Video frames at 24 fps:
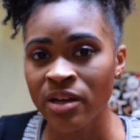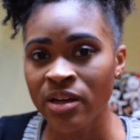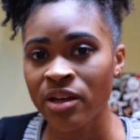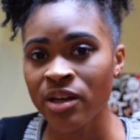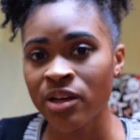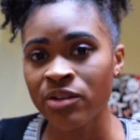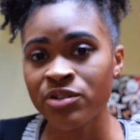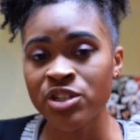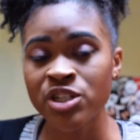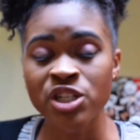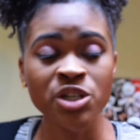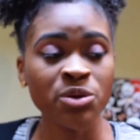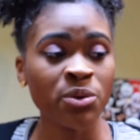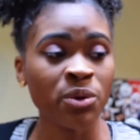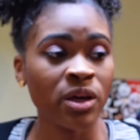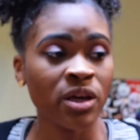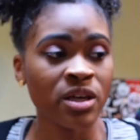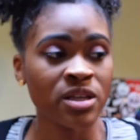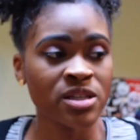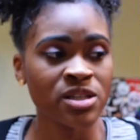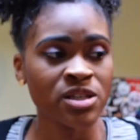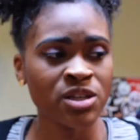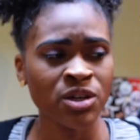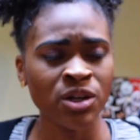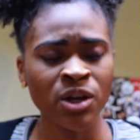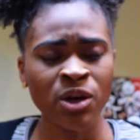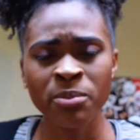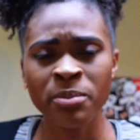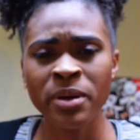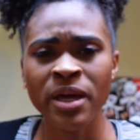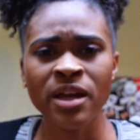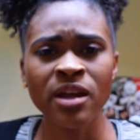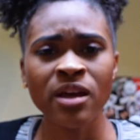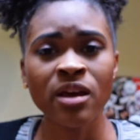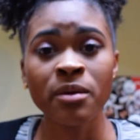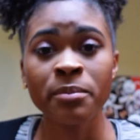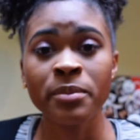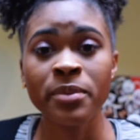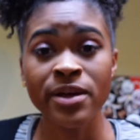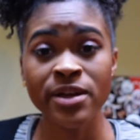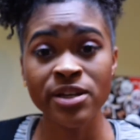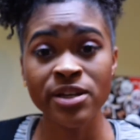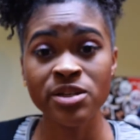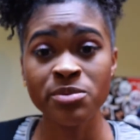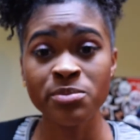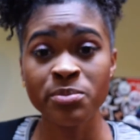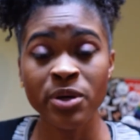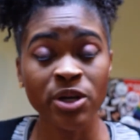If she was, painting a
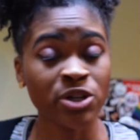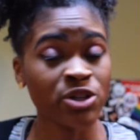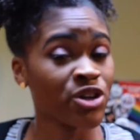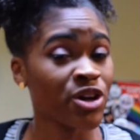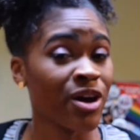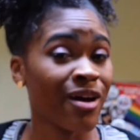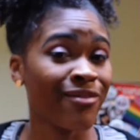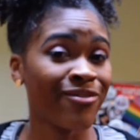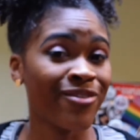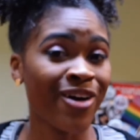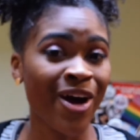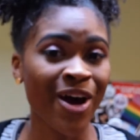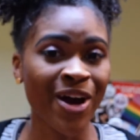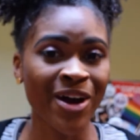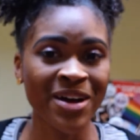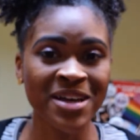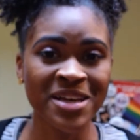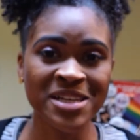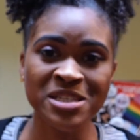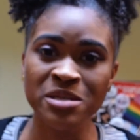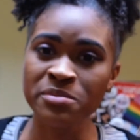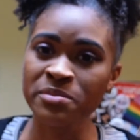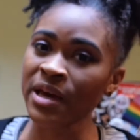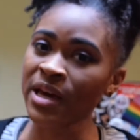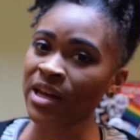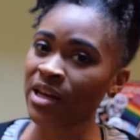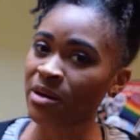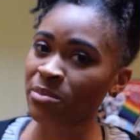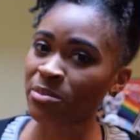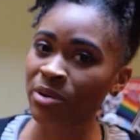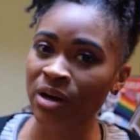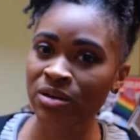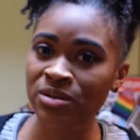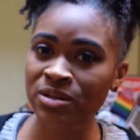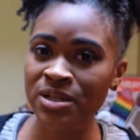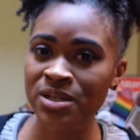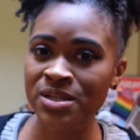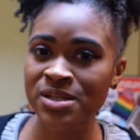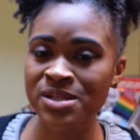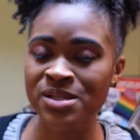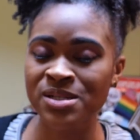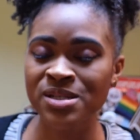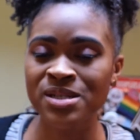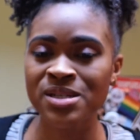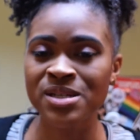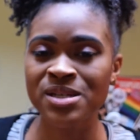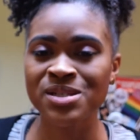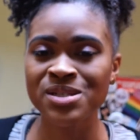picture of our Hispanic brothers
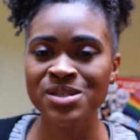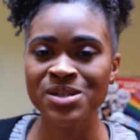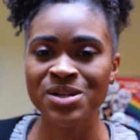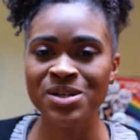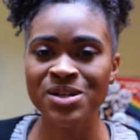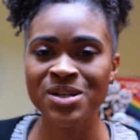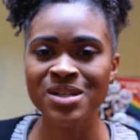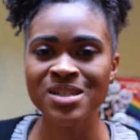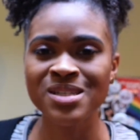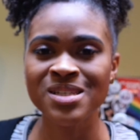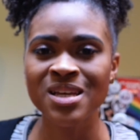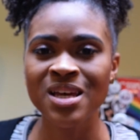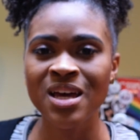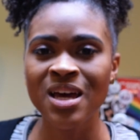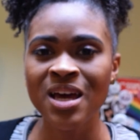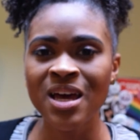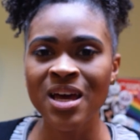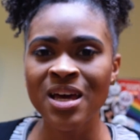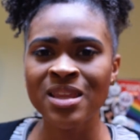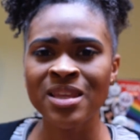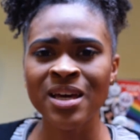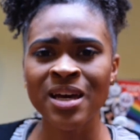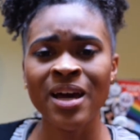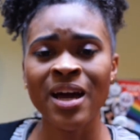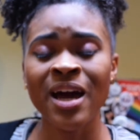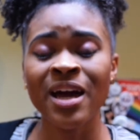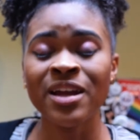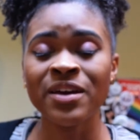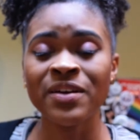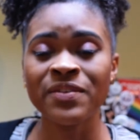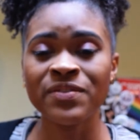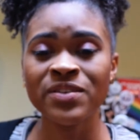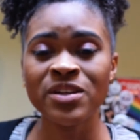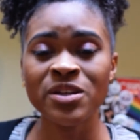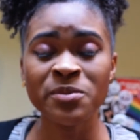and sisters that kind